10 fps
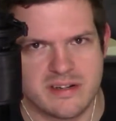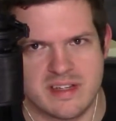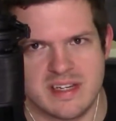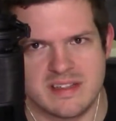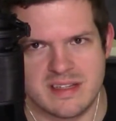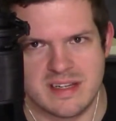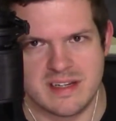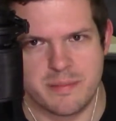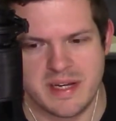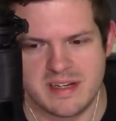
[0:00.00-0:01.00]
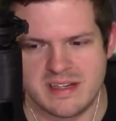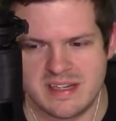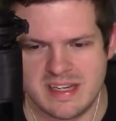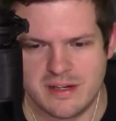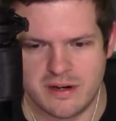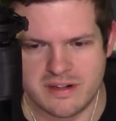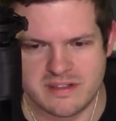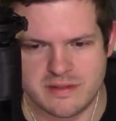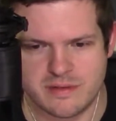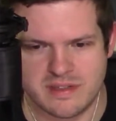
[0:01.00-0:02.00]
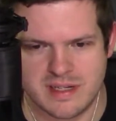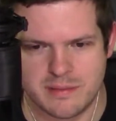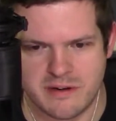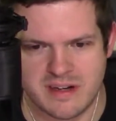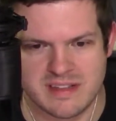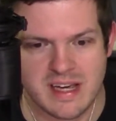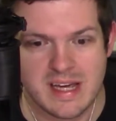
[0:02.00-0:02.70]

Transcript: that he's an independent, he caucuses with the Democrats.